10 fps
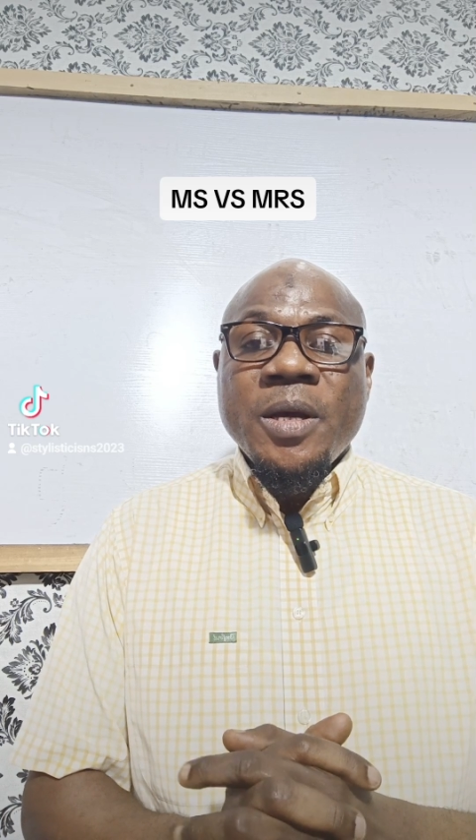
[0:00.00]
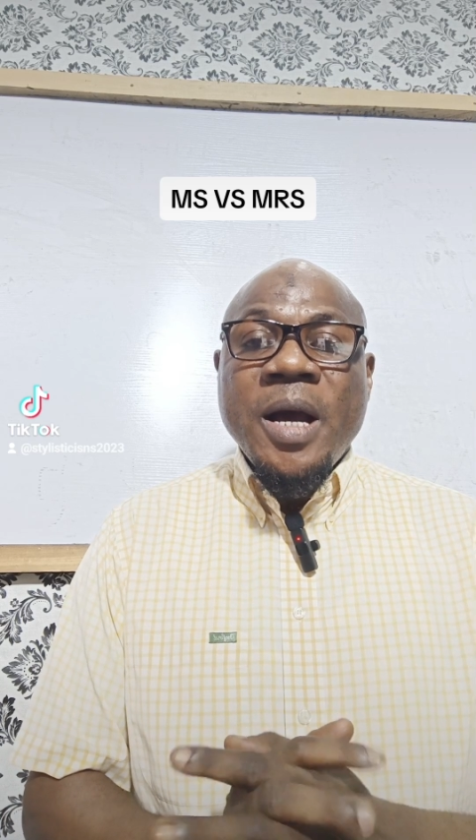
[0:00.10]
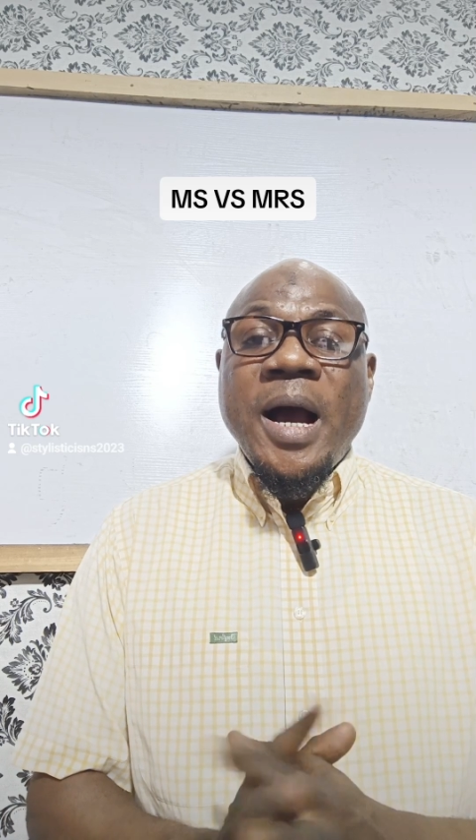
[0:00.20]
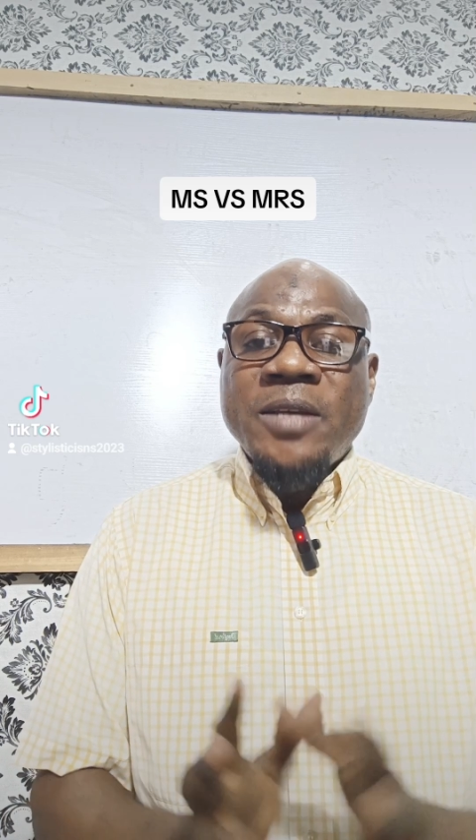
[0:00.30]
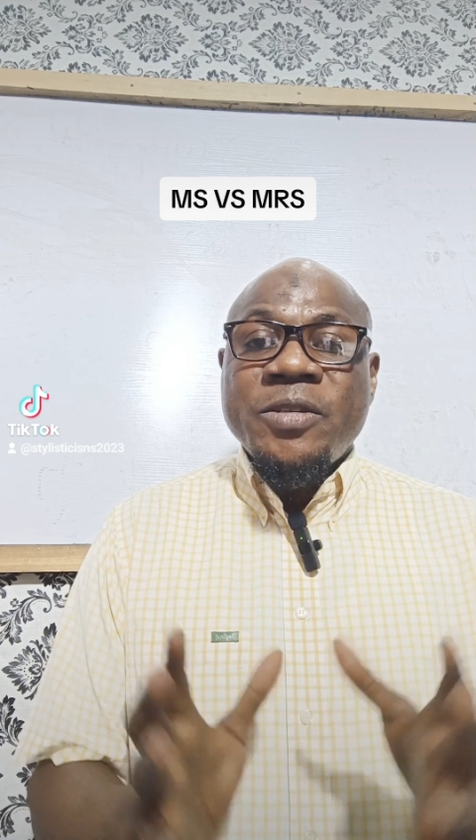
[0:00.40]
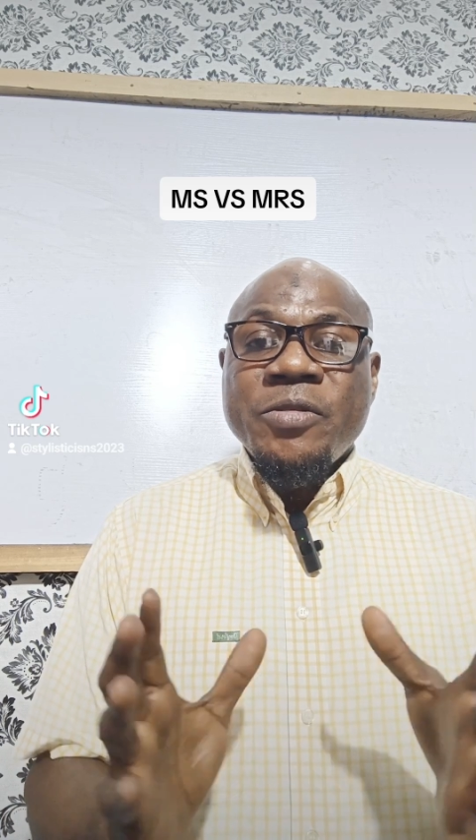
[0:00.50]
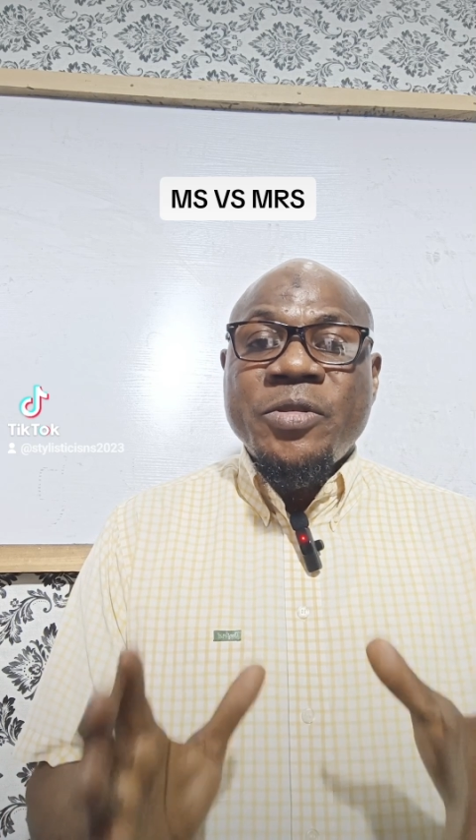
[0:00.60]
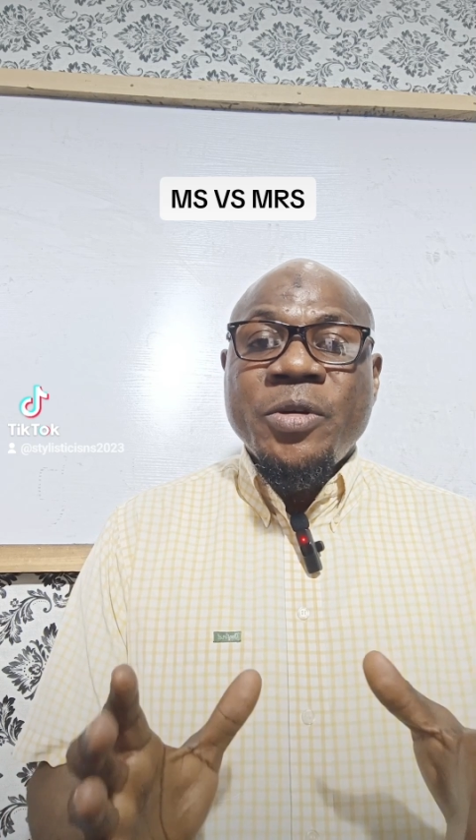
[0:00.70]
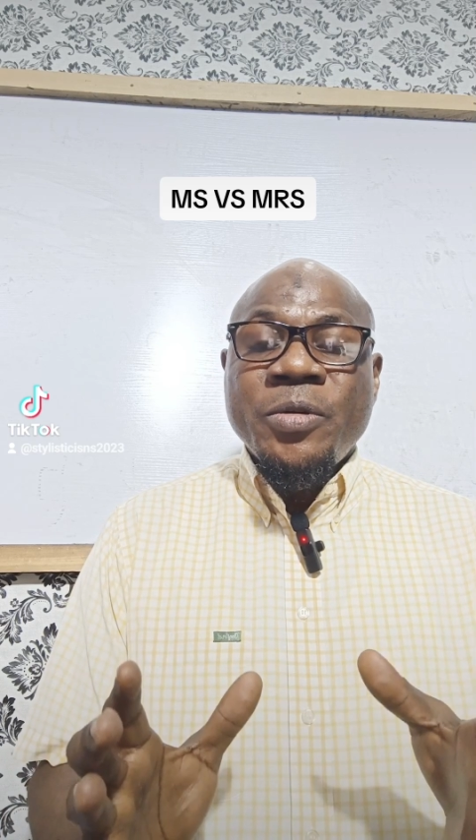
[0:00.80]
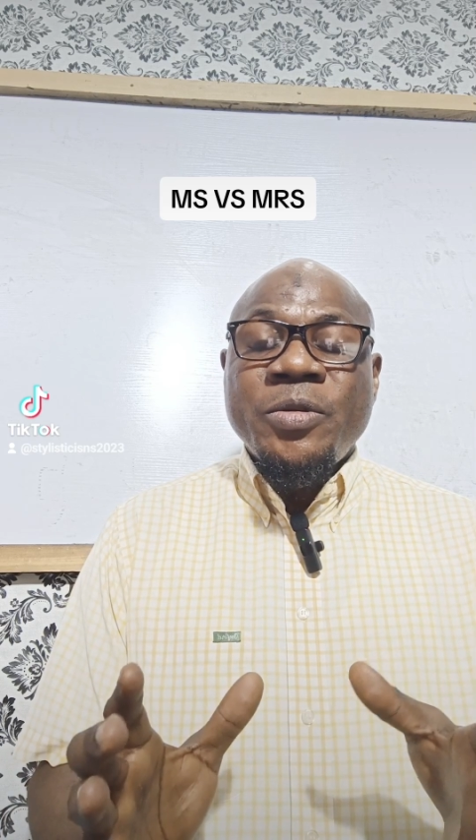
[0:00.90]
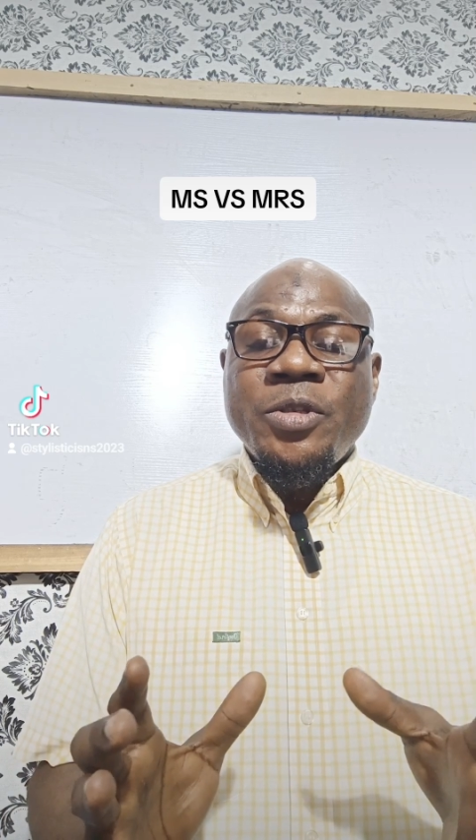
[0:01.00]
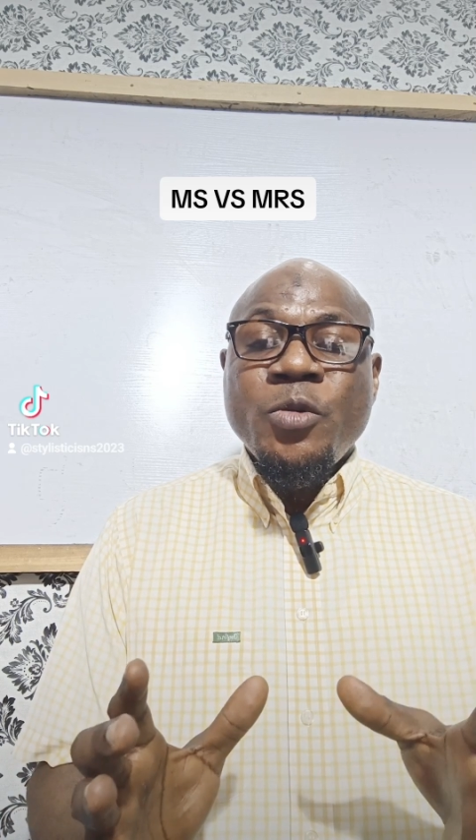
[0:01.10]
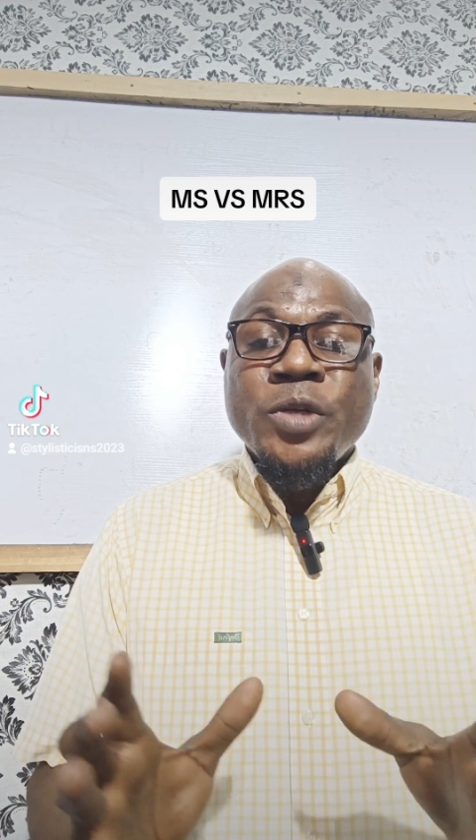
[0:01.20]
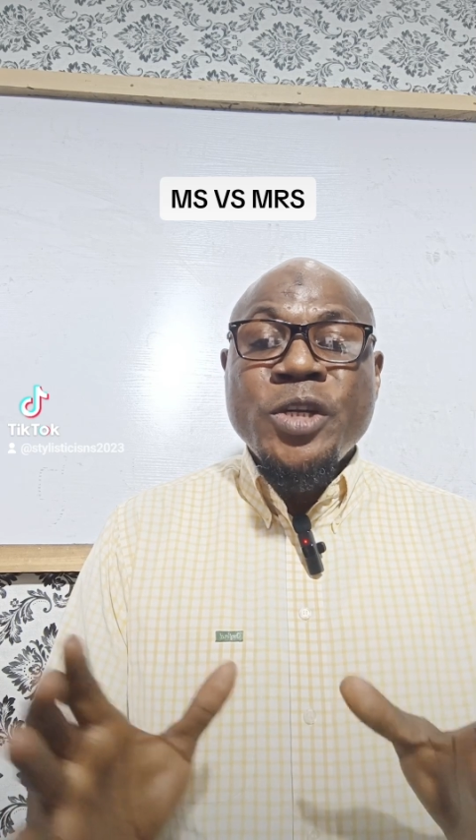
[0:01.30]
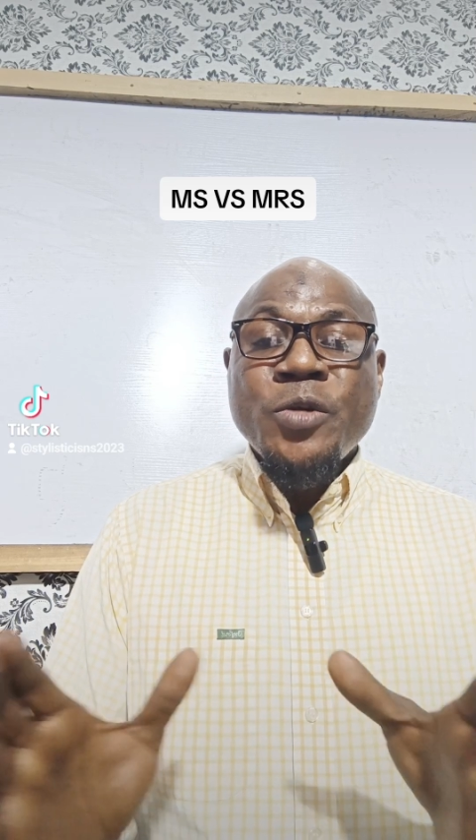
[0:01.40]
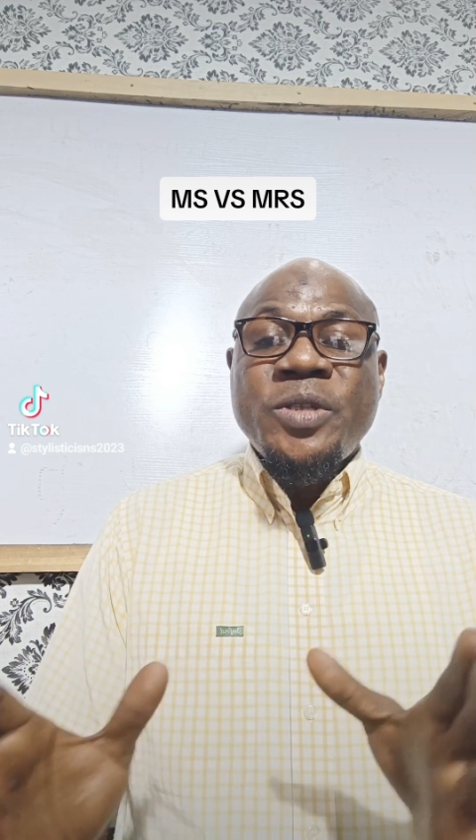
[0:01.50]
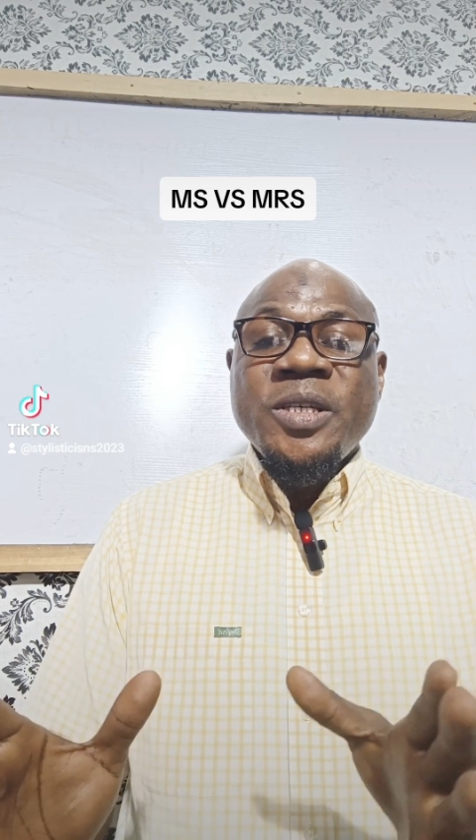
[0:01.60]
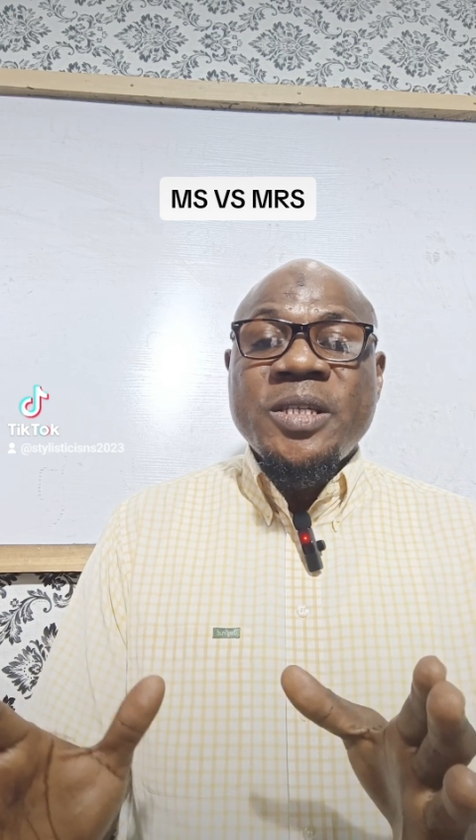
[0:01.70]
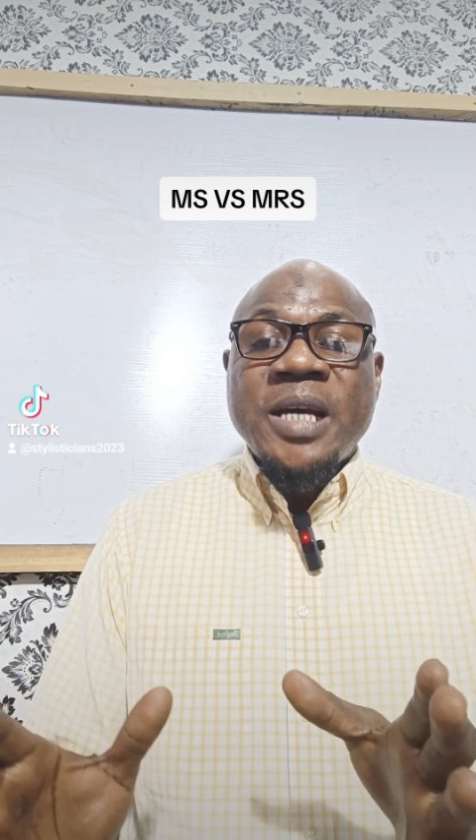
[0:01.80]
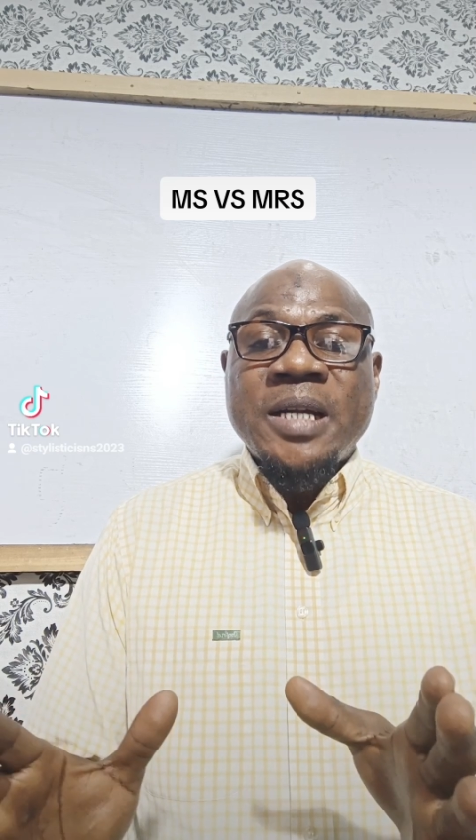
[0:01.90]
As a result, you will
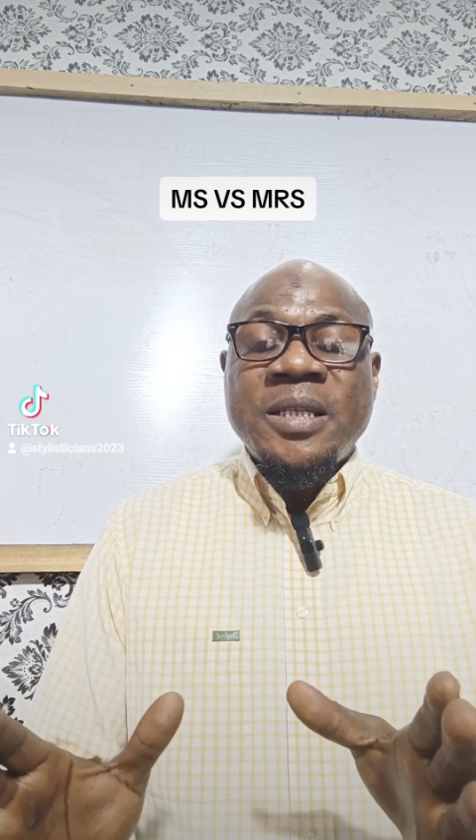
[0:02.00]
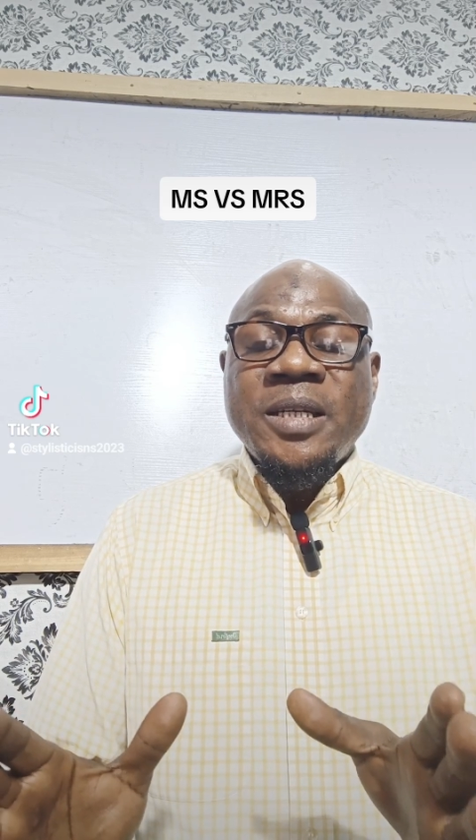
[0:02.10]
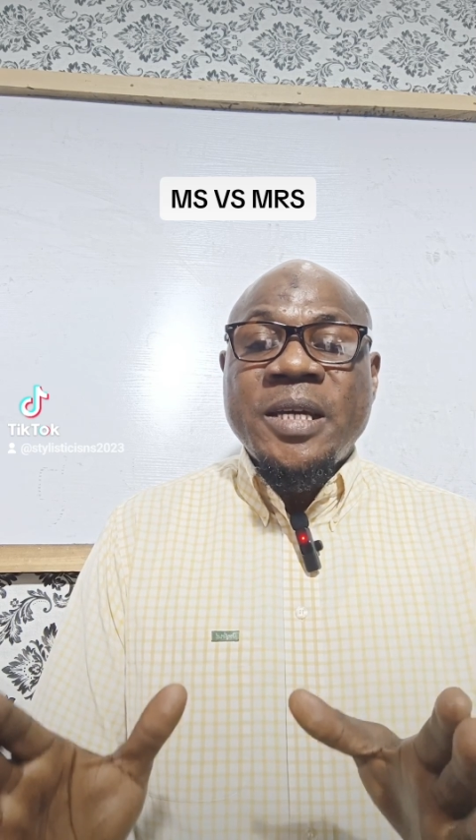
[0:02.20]
notice that